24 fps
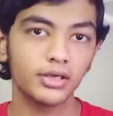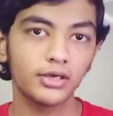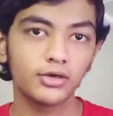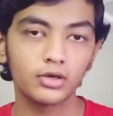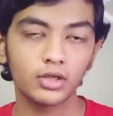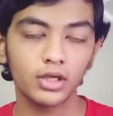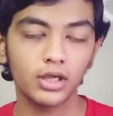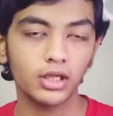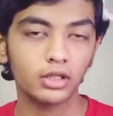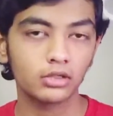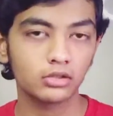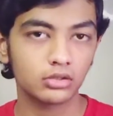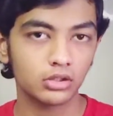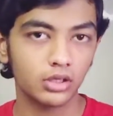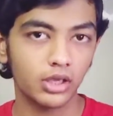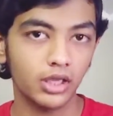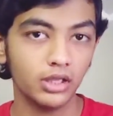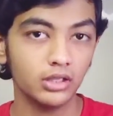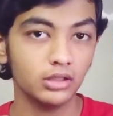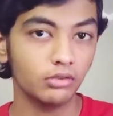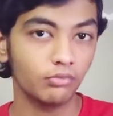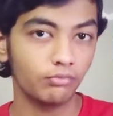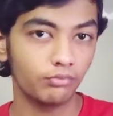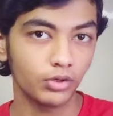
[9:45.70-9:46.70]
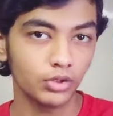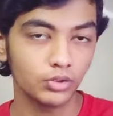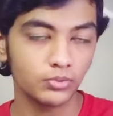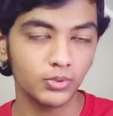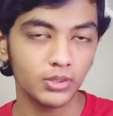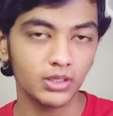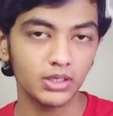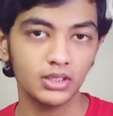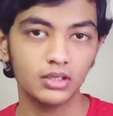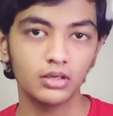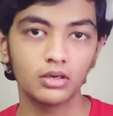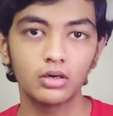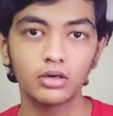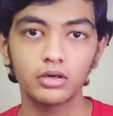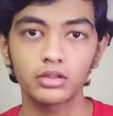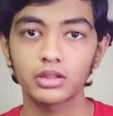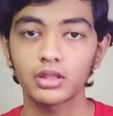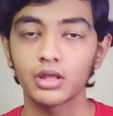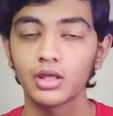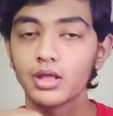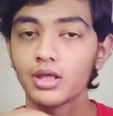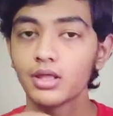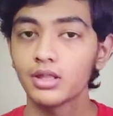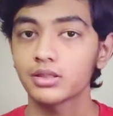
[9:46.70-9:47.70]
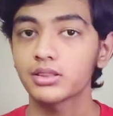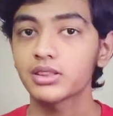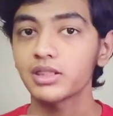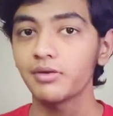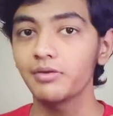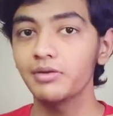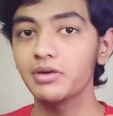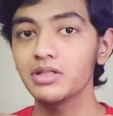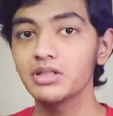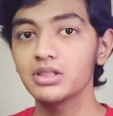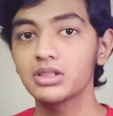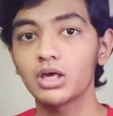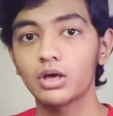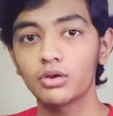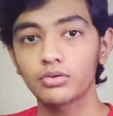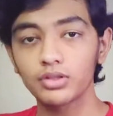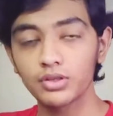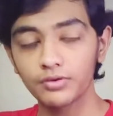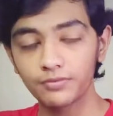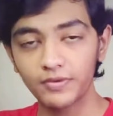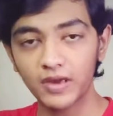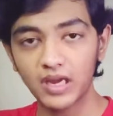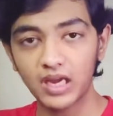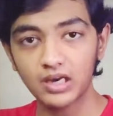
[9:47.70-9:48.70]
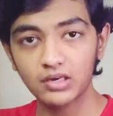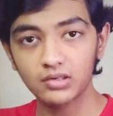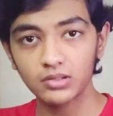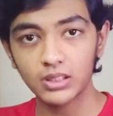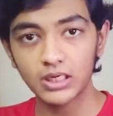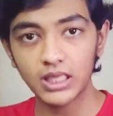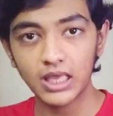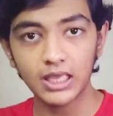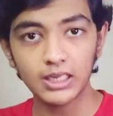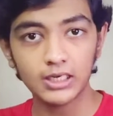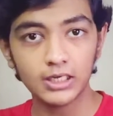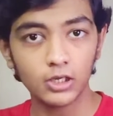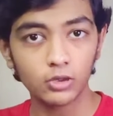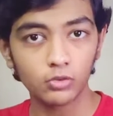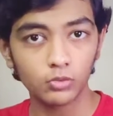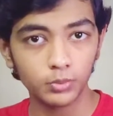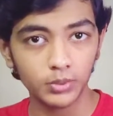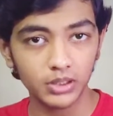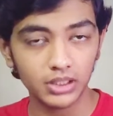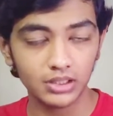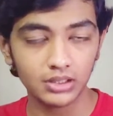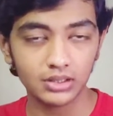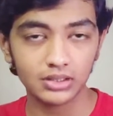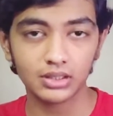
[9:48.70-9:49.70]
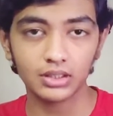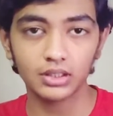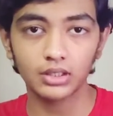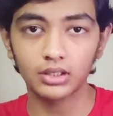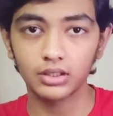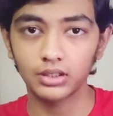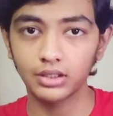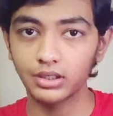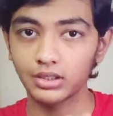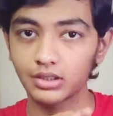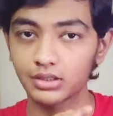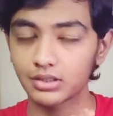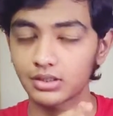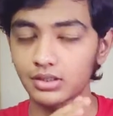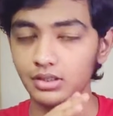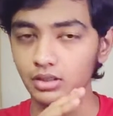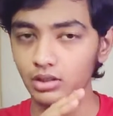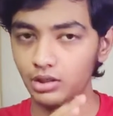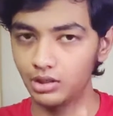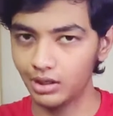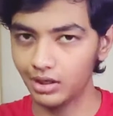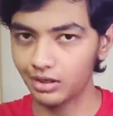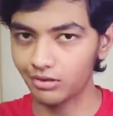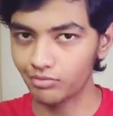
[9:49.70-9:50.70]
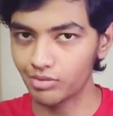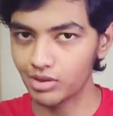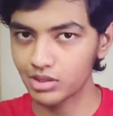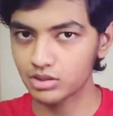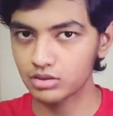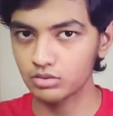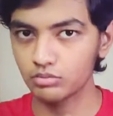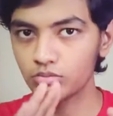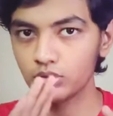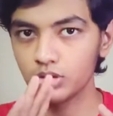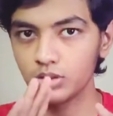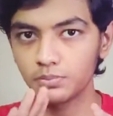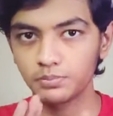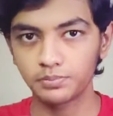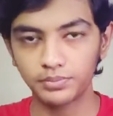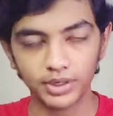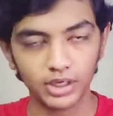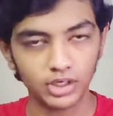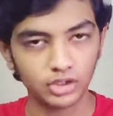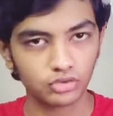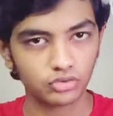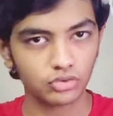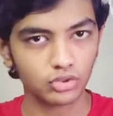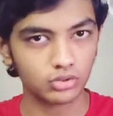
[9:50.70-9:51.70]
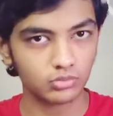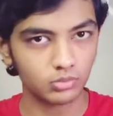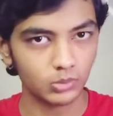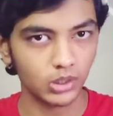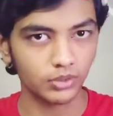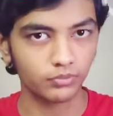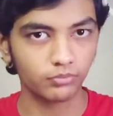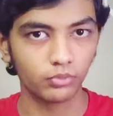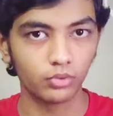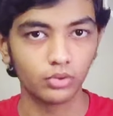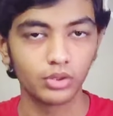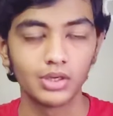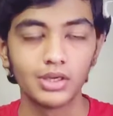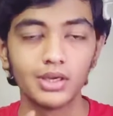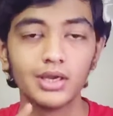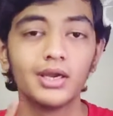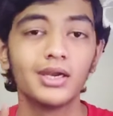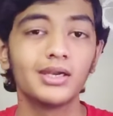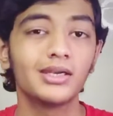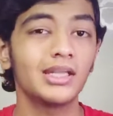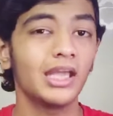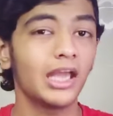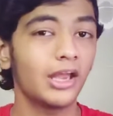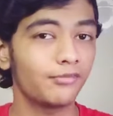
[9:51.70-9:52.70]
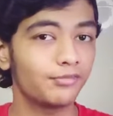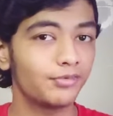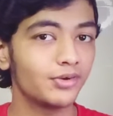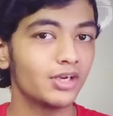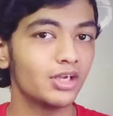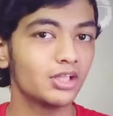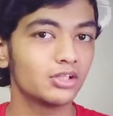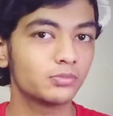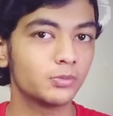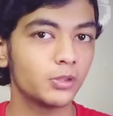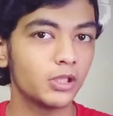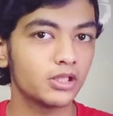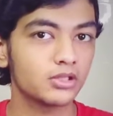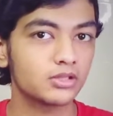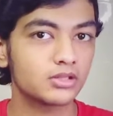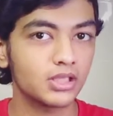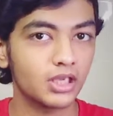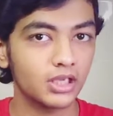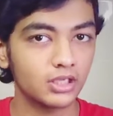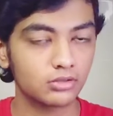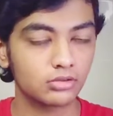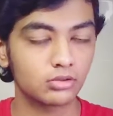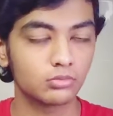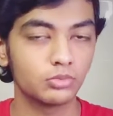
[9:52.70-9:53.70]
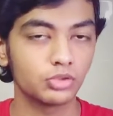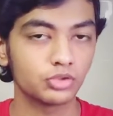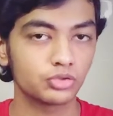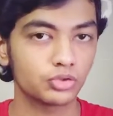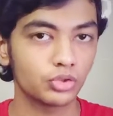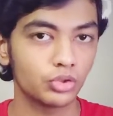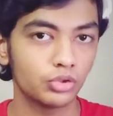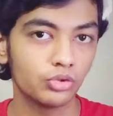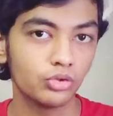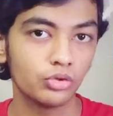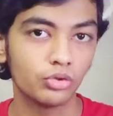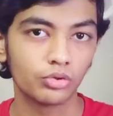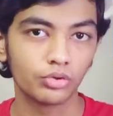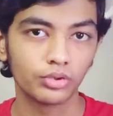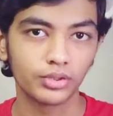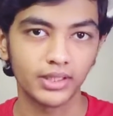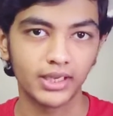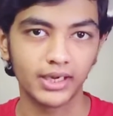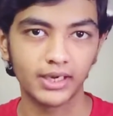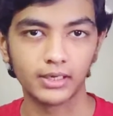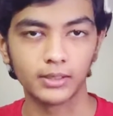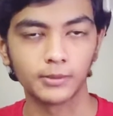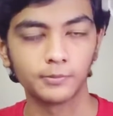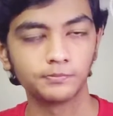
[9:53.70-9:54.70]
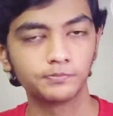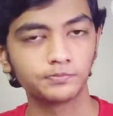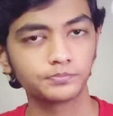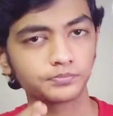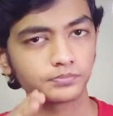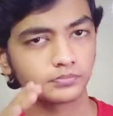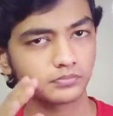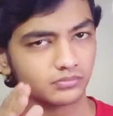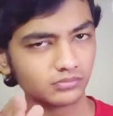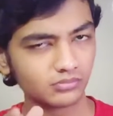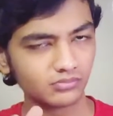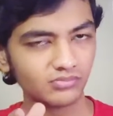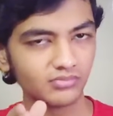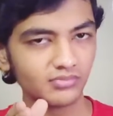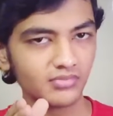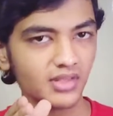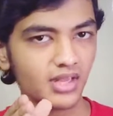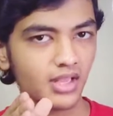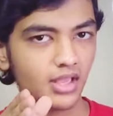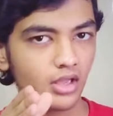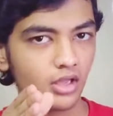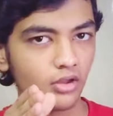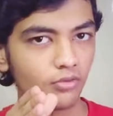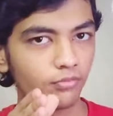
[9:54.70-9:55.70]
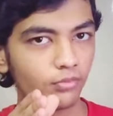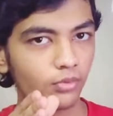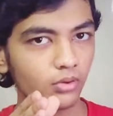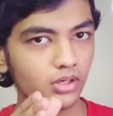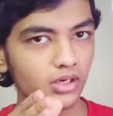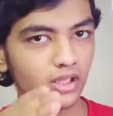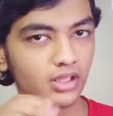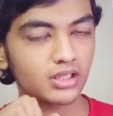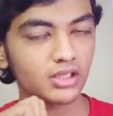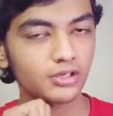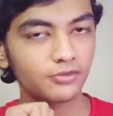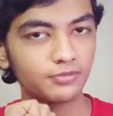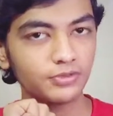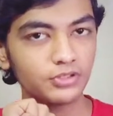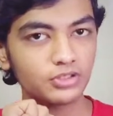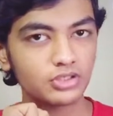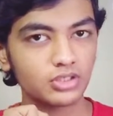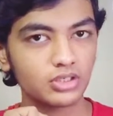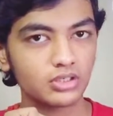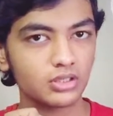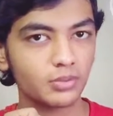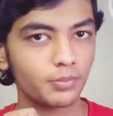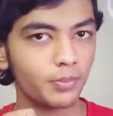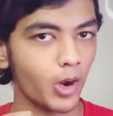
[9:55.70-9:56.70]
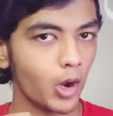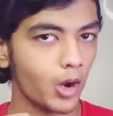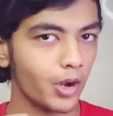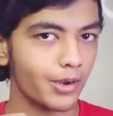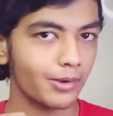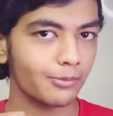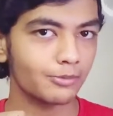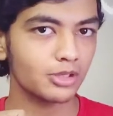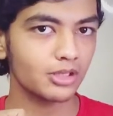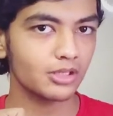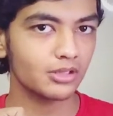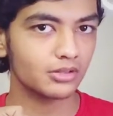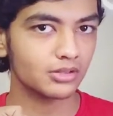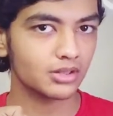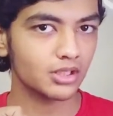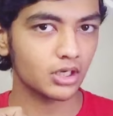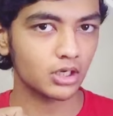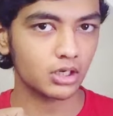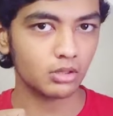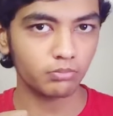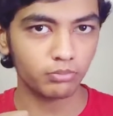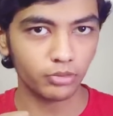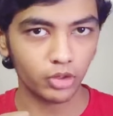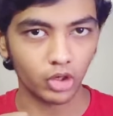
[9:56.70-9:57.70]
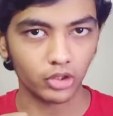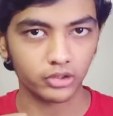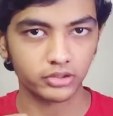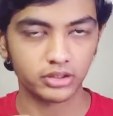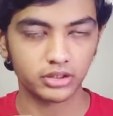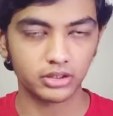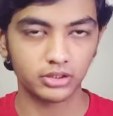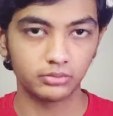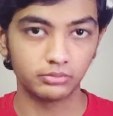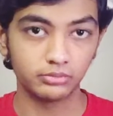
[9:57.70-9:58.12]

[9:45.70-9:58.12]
It also has a 120Hz. 17,500 rupees is aggressively priced to smartphone. TFT display is there, so make sure you know that. Phone doesn't feature a power adapter inside the box.